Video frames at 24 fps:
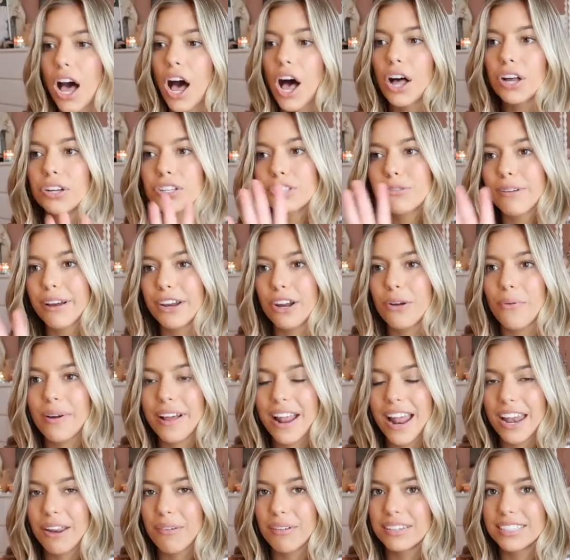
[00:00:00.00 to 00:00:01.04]
Also, I don't
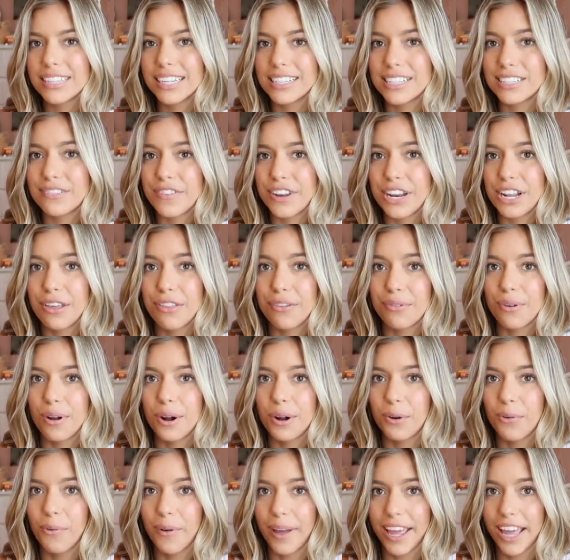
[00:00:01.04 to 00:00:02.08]
want anyone to take this video the
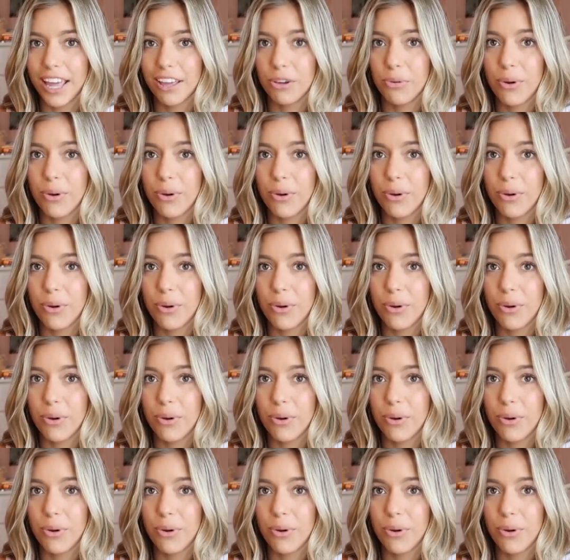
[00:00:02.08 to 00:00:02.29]
wrong way.